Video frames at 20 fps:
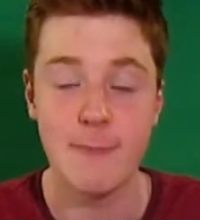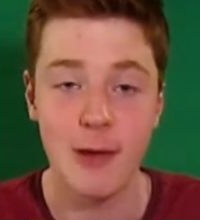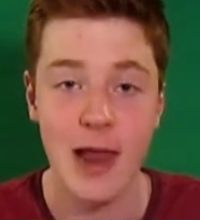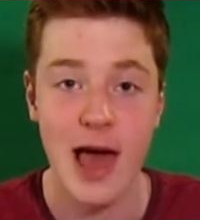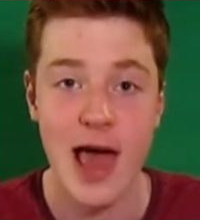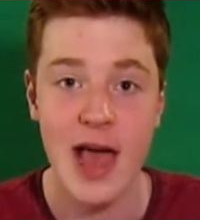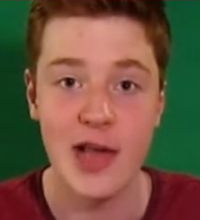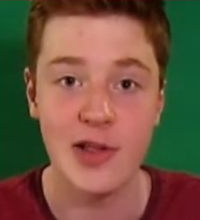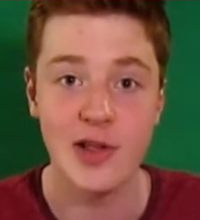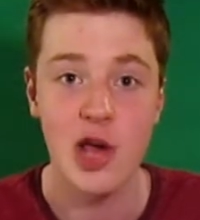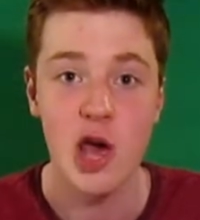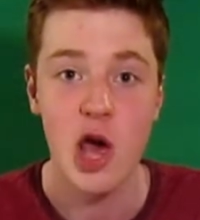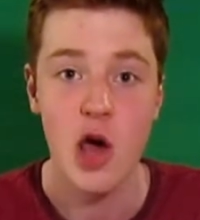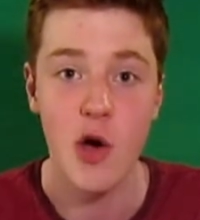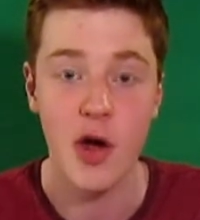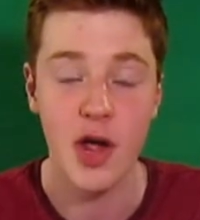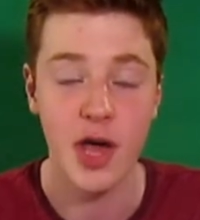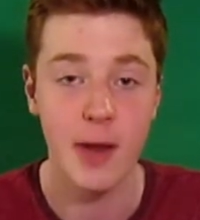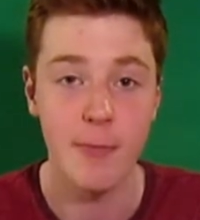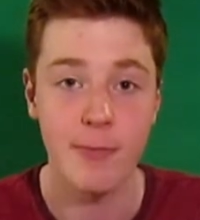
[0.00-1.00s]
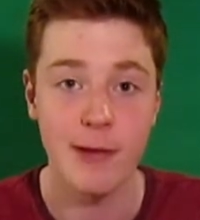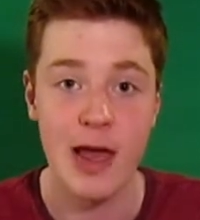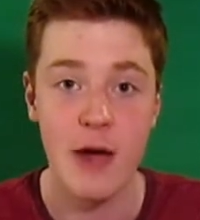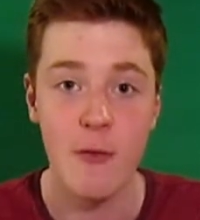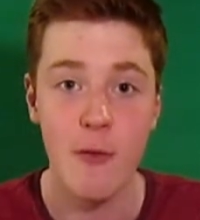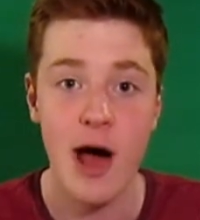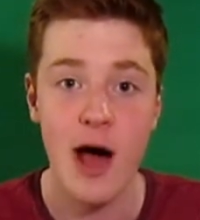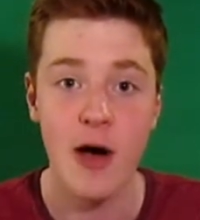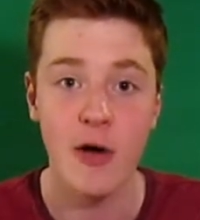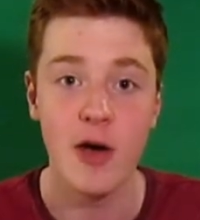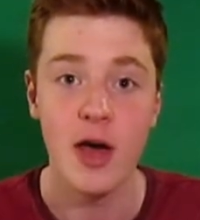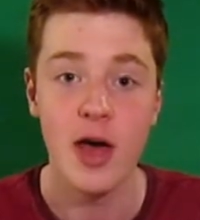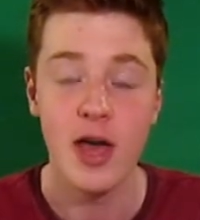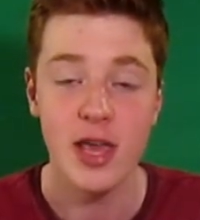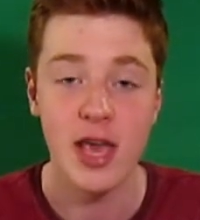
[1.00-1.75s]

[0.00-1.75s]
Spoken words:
players who are going to play well.